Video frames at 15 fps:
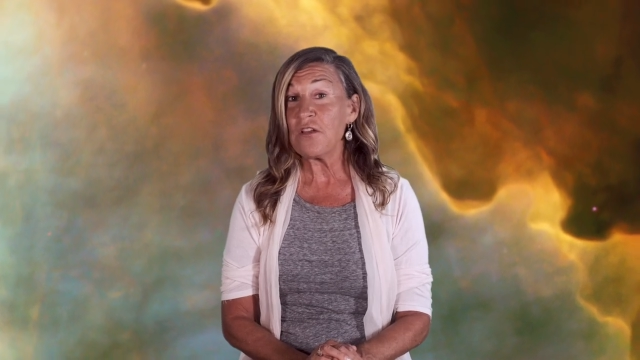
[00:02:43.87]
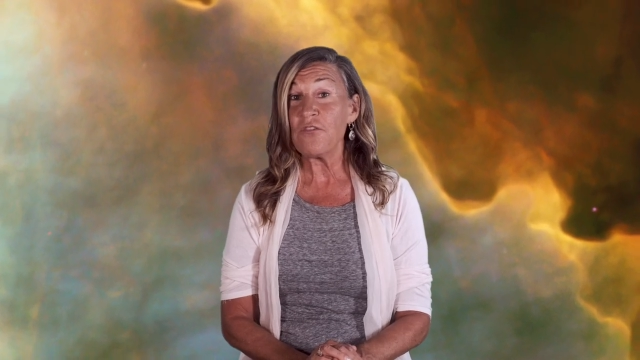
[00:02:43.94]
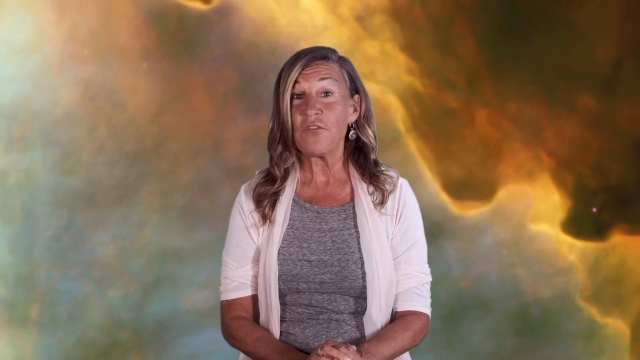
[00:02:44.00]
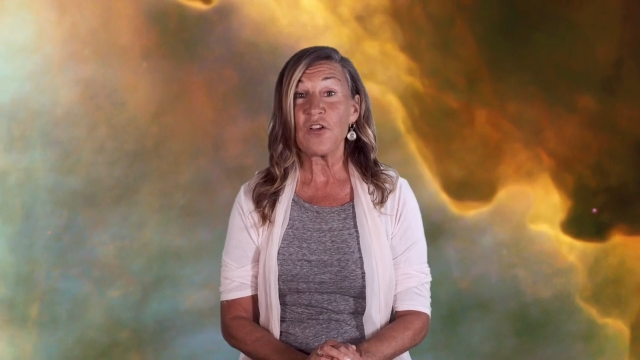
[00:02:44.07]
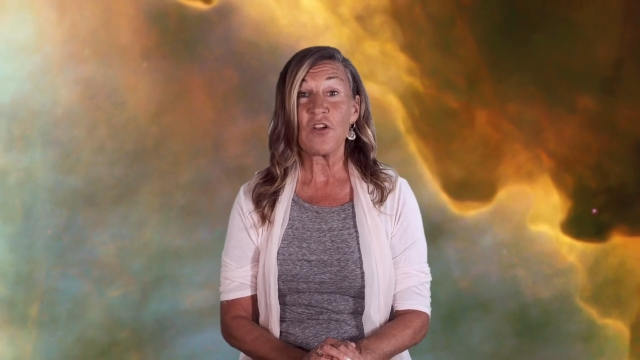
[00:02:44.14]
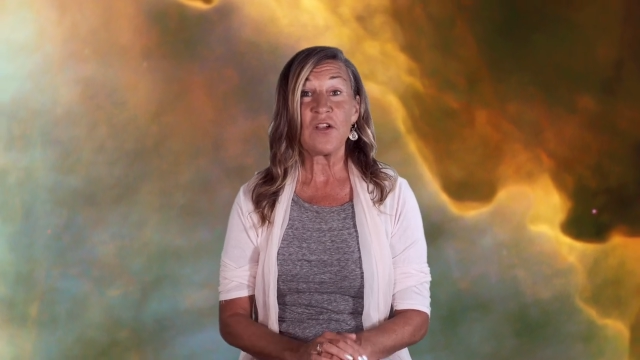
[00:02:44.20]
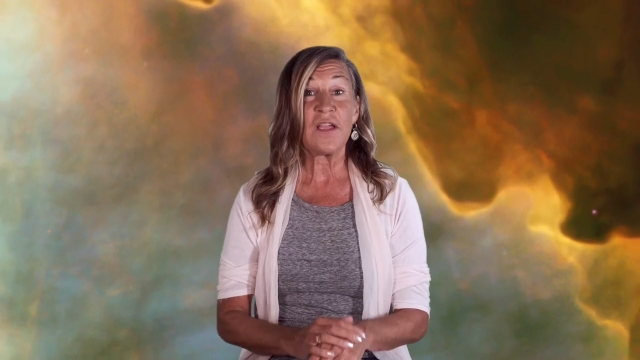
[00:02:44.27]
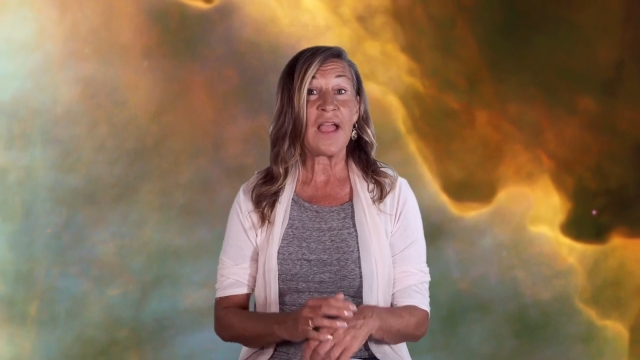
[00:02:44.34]

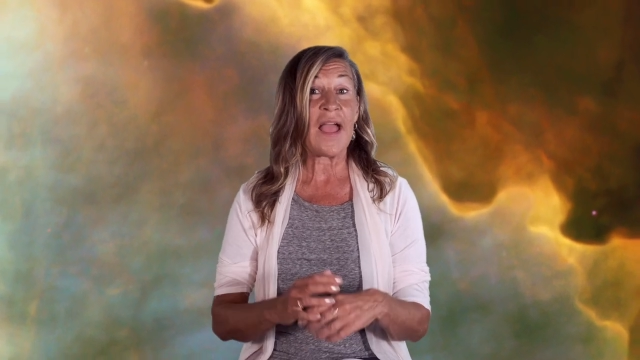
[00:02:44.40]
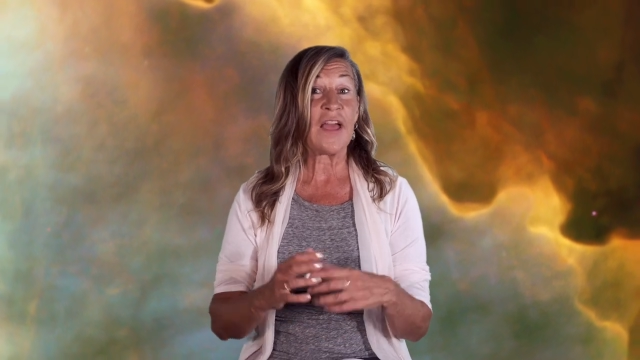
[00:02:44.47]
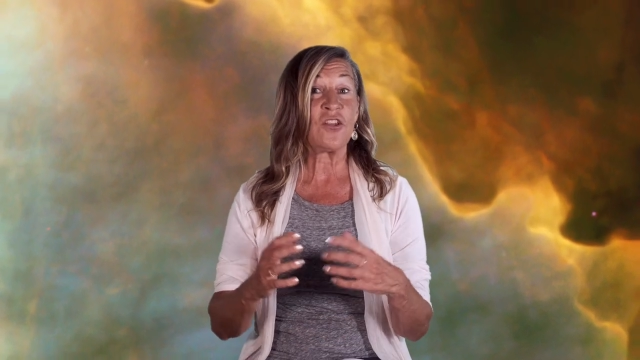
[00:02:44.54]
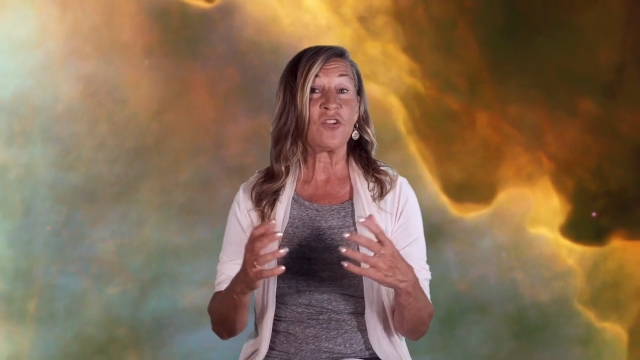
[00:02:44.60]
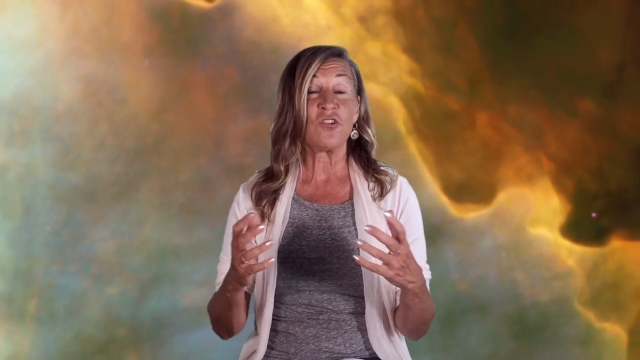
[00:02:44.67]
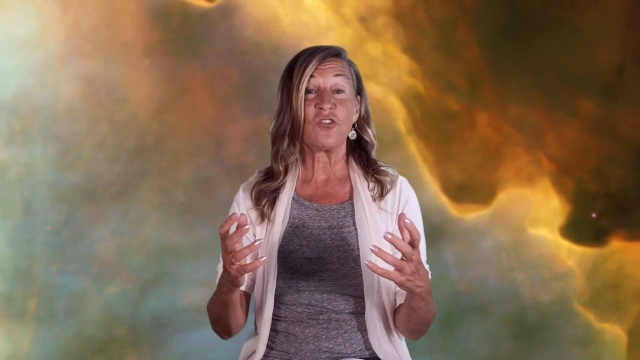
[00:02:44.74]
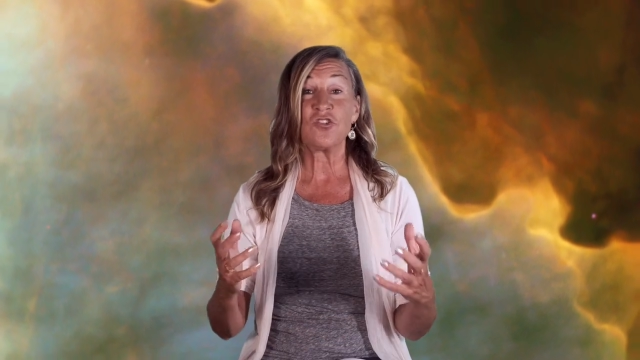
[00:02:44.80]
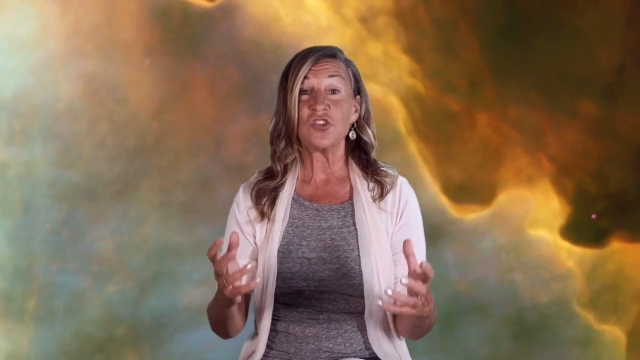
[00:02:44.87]
very
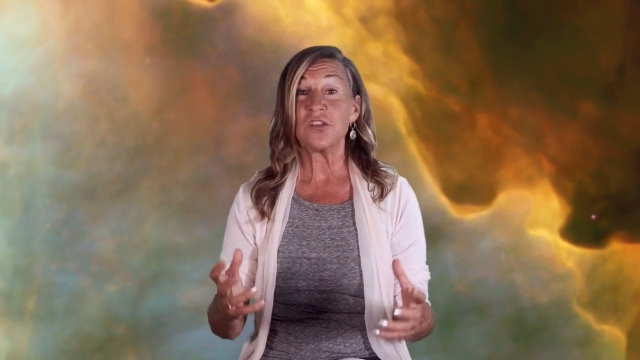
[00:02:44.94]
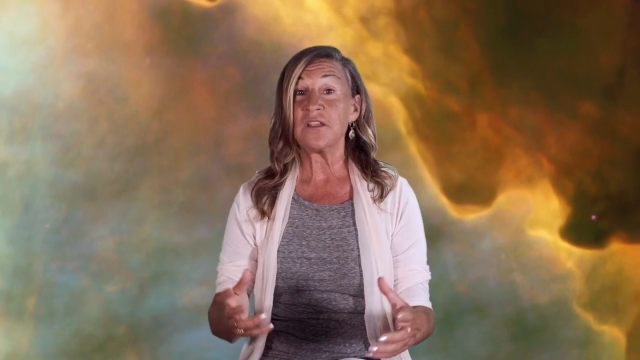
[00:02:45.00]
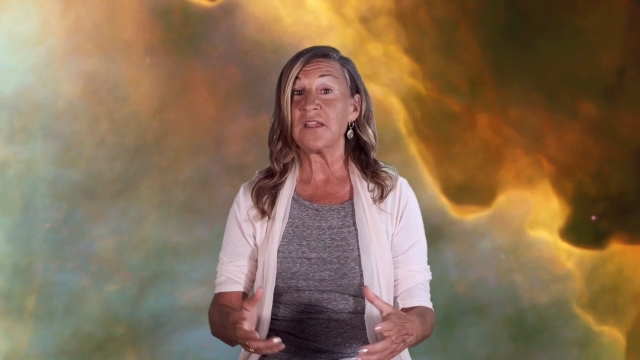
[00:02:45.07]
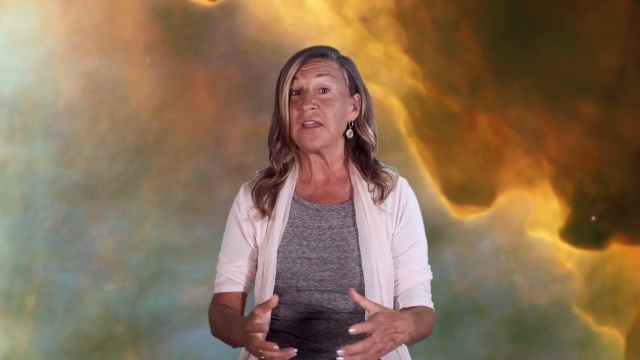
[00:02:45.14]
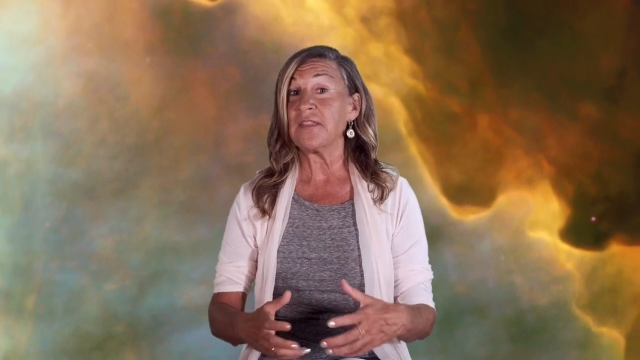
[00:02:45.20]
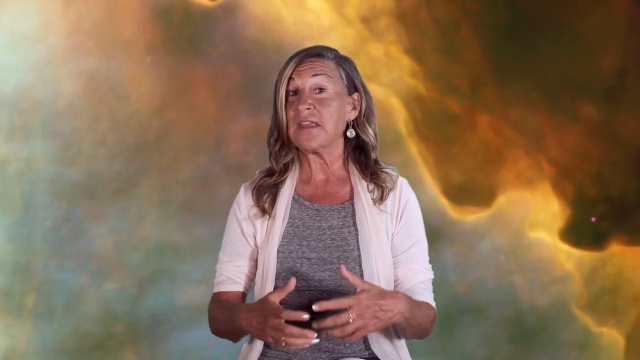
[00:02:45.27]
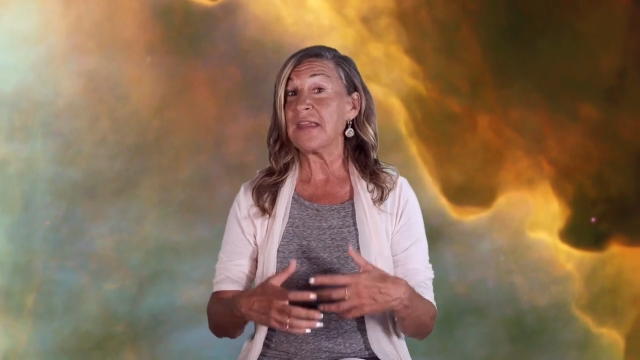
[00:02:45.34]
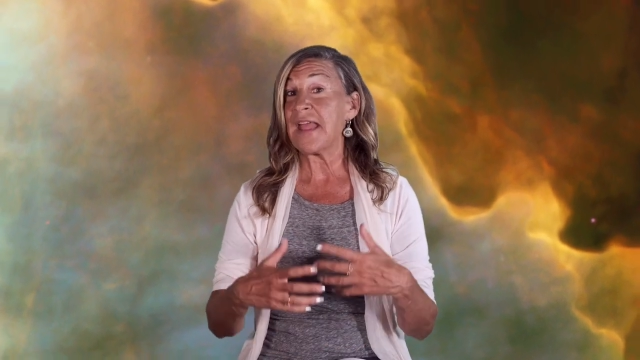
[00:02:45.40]
energy
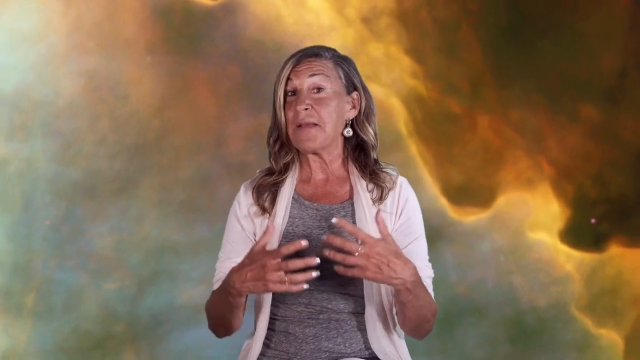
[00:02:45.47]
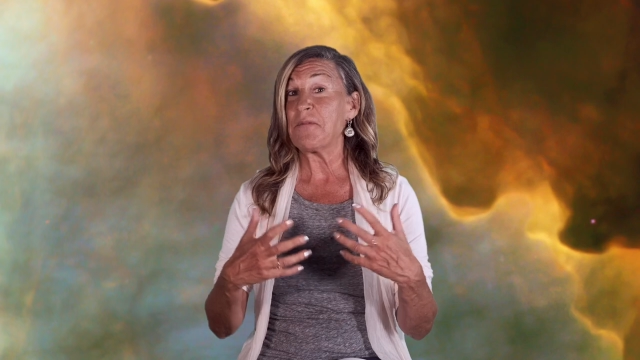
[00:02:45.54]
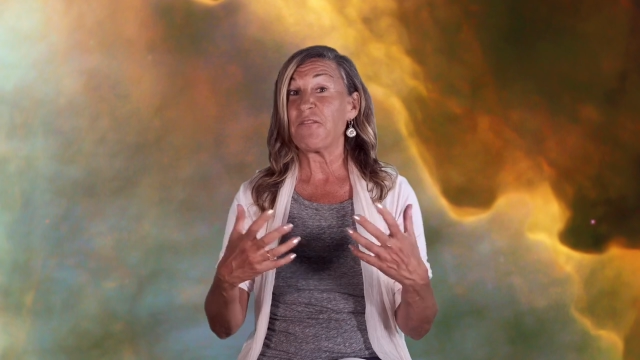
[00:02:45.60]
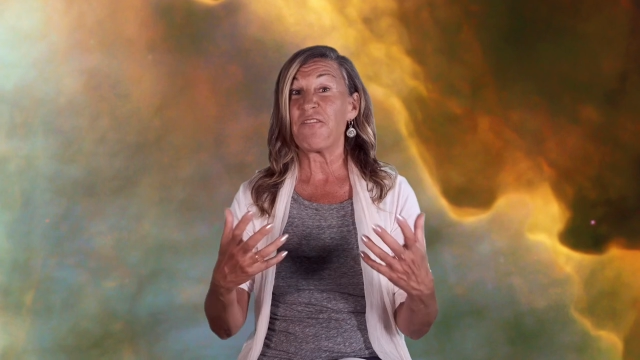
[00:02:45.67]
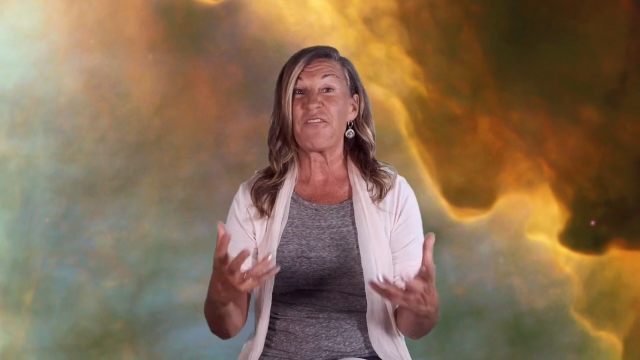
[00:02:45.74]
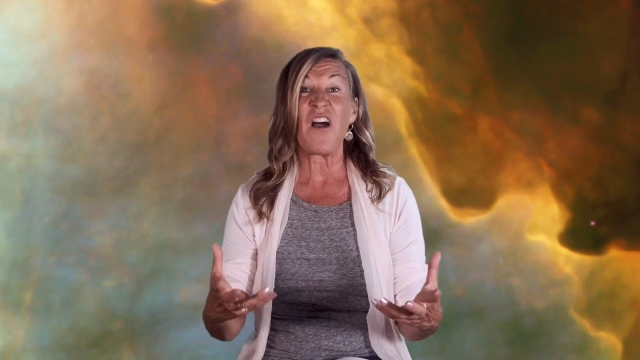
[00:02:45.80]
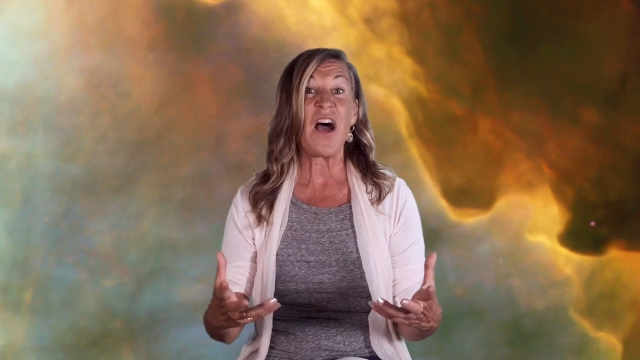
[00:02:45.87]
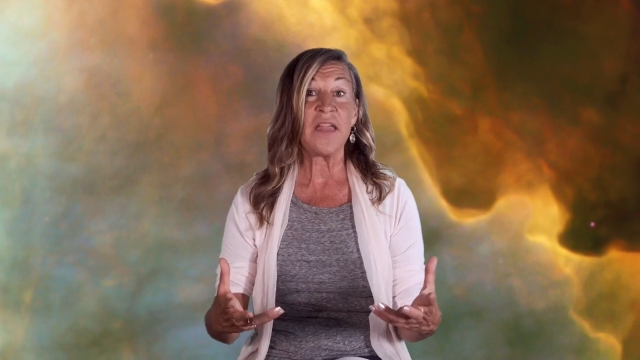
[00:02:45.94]
in the name of
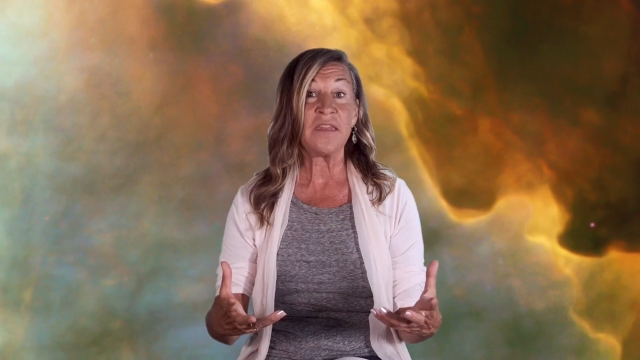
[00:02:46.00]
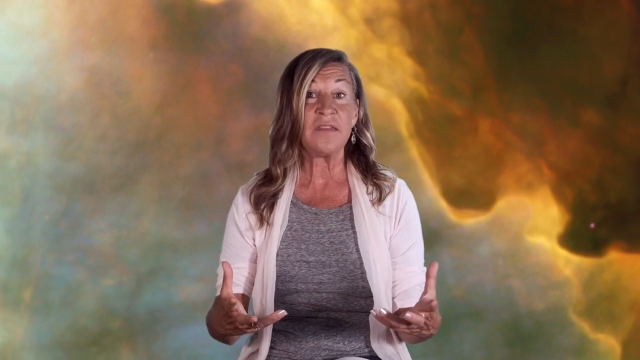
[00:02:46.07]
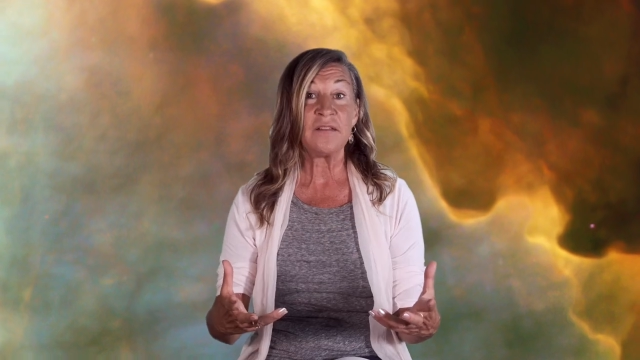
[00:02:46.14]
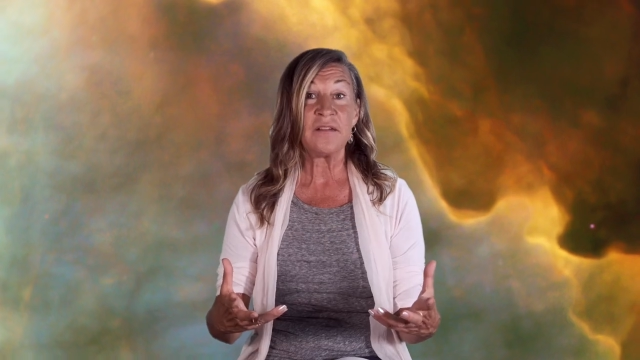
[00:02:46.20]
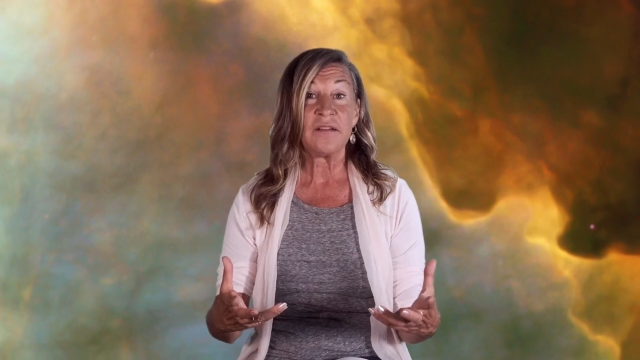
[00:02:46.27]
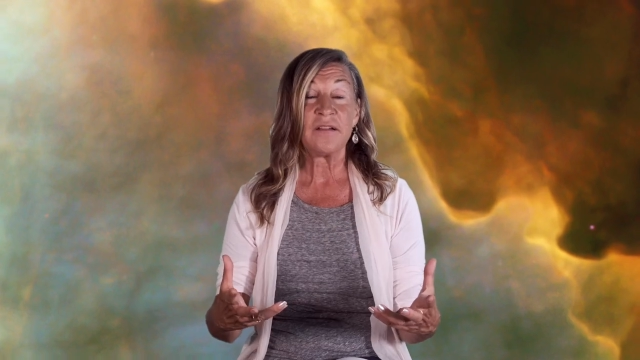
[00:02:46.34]
fun.